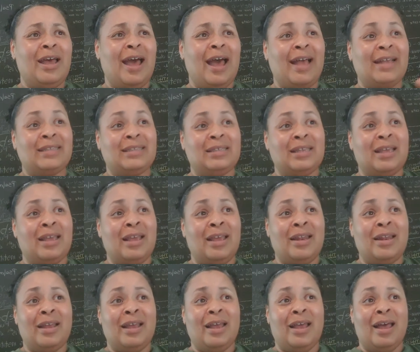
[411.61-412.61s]
i said
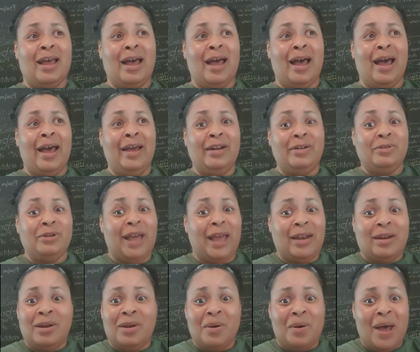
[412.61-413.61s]
i do not
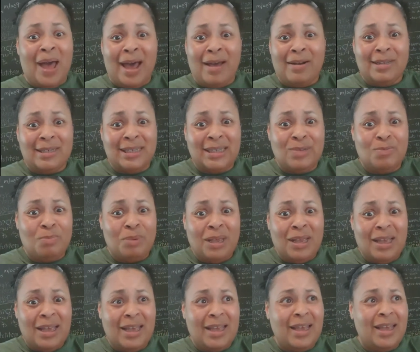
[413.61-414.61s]
know how to
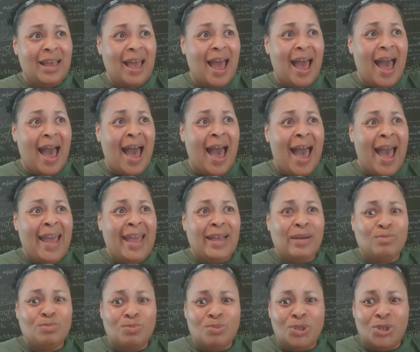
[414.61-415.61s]
speak i
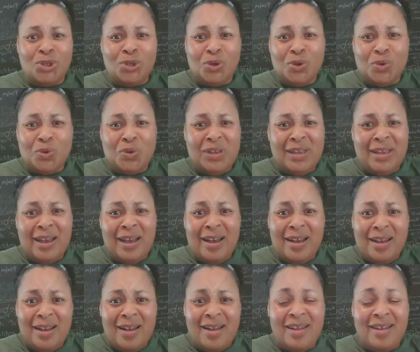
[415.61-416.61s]
am too
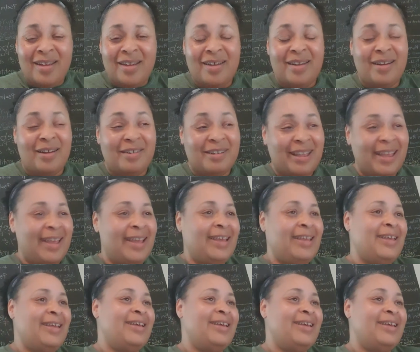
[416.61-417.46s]
young okay